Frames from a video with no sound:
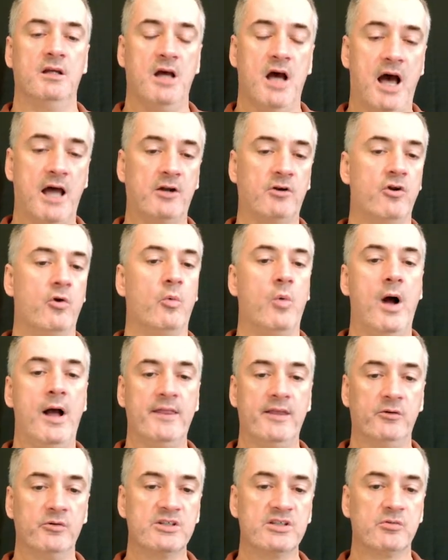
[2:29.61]
I don't know why
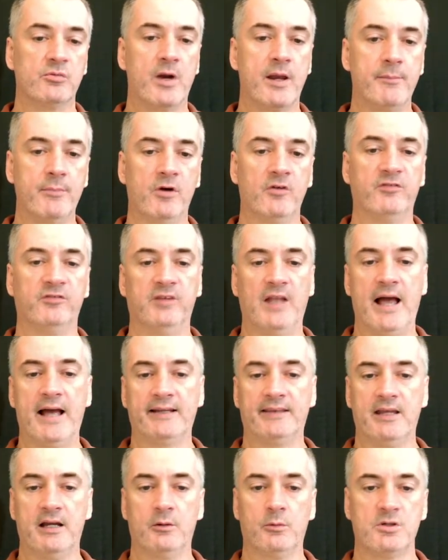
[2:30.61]
there was a rainbow flag
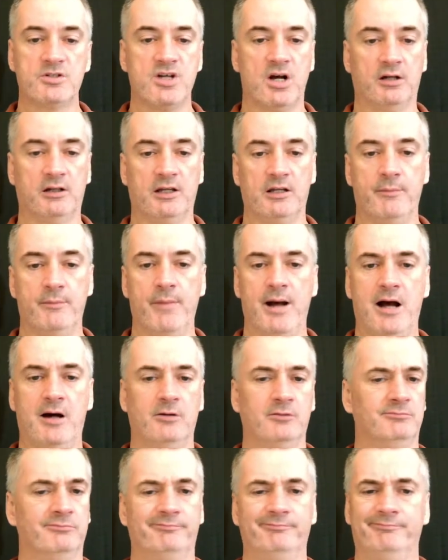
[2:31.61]
there. We're talking about
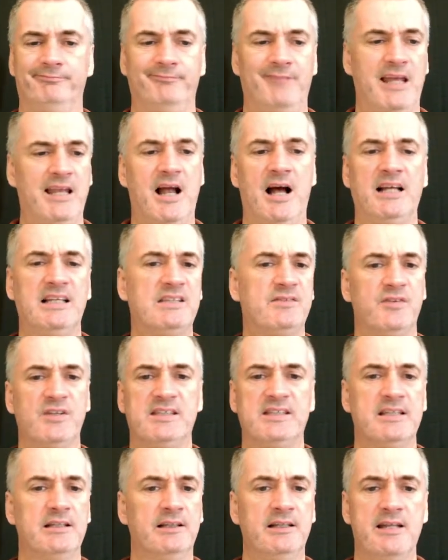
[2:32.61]
an ICE
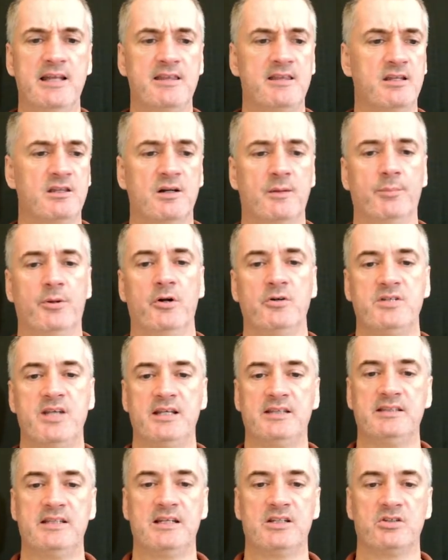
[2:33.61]
facility that they're
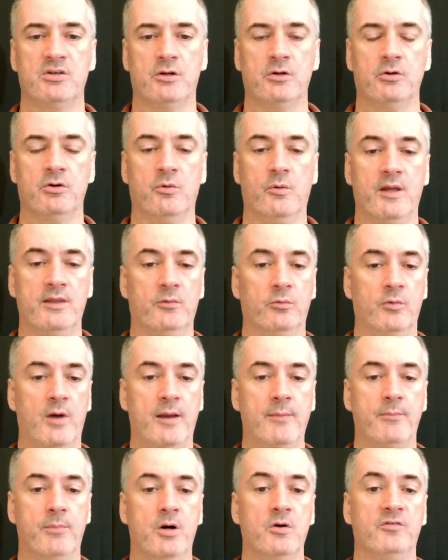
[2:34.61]
protesting, so I don't know why the
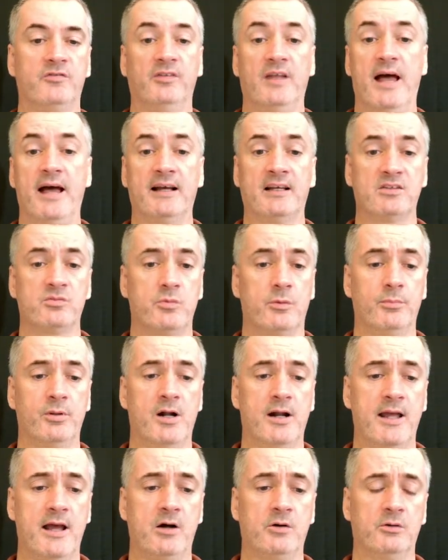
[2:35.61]
rainbow flags were
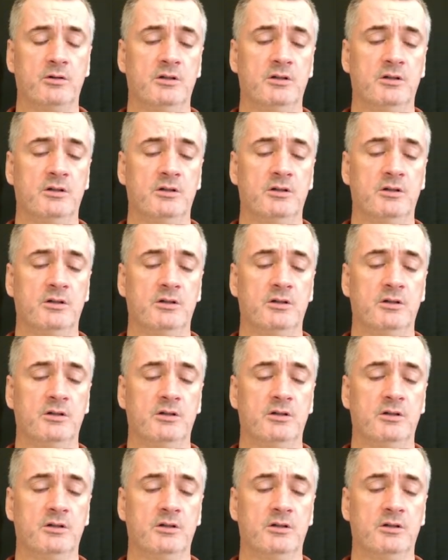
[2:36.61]
brought out.